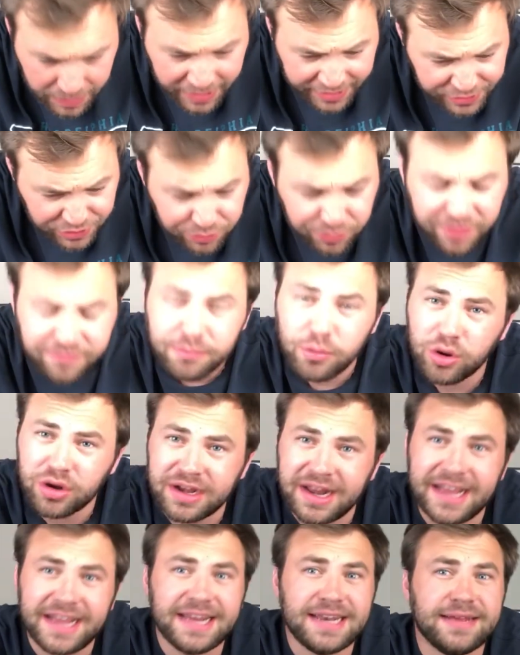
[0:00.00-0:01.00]
I do have more
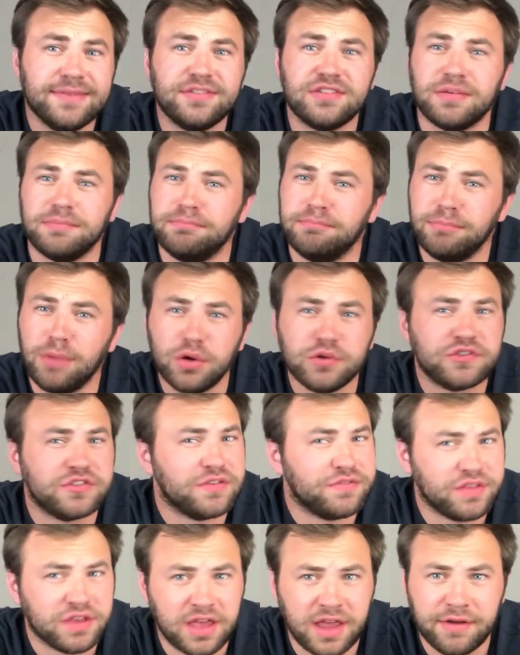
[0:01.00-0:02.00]
negatives. Most
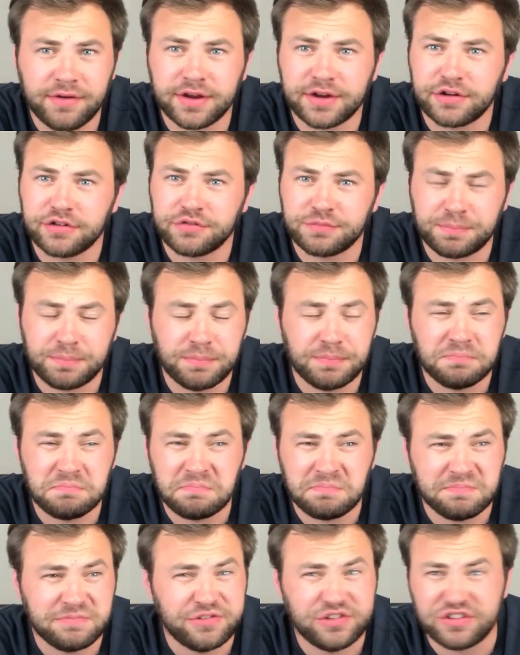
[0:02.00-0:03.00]
of the characters,
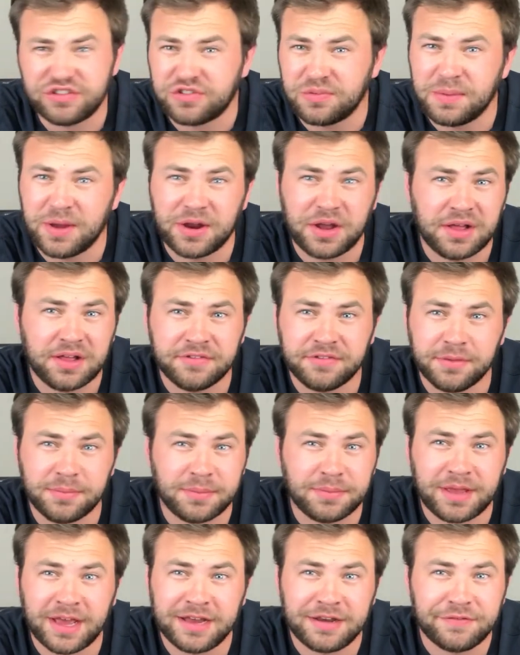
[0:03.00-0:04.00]
just about all of
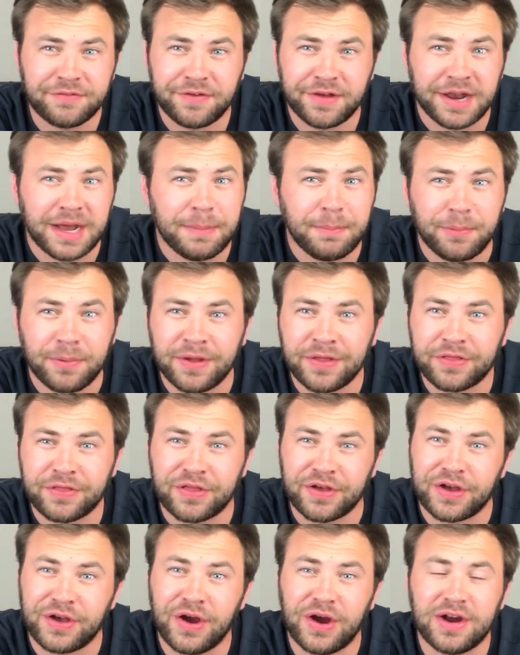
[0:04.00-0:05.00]
them, I'm kind of fed up
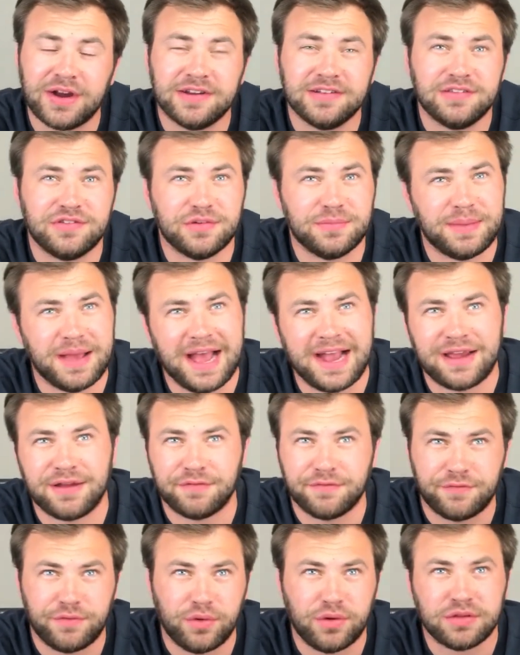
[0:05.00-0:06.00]
with. The guards are back
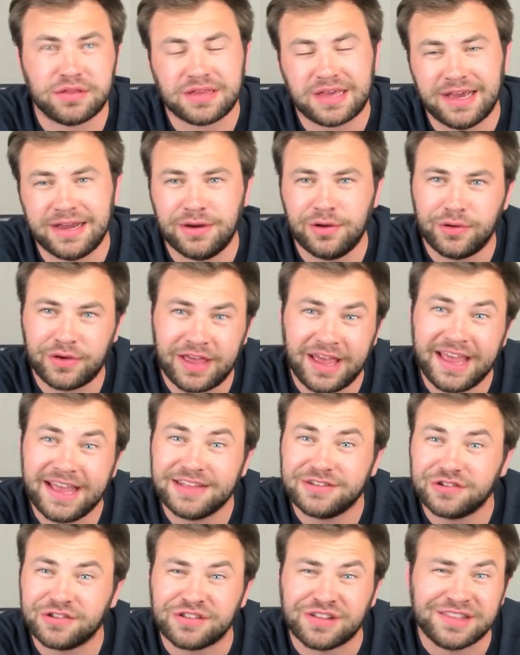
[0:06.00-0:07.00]
and forth, kind of okay.
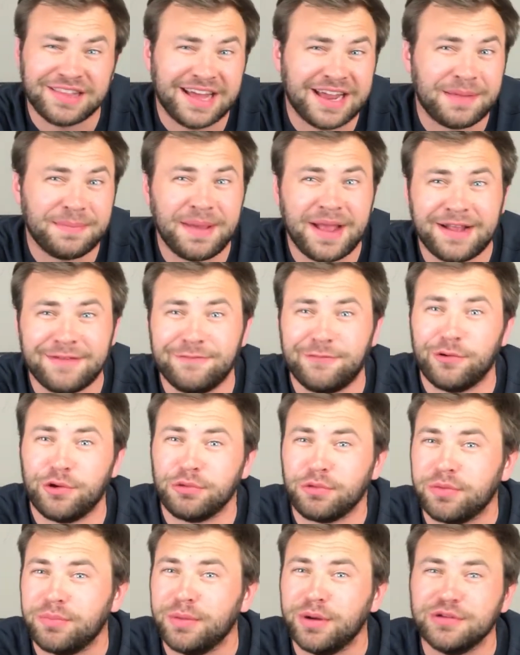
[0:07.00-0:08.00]
It's just a lot of back and
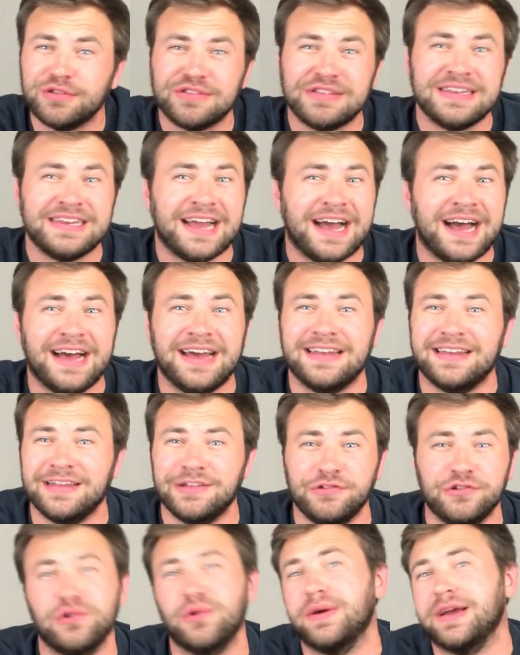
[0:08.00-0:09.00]
forth with mostly not
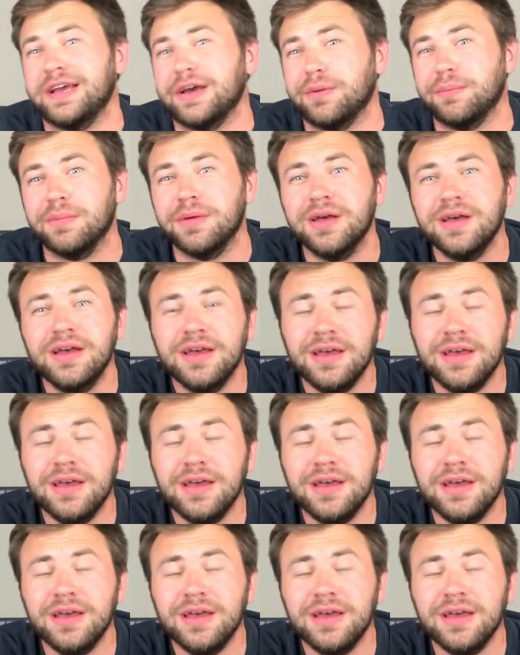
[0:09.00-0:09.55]
enjoying them.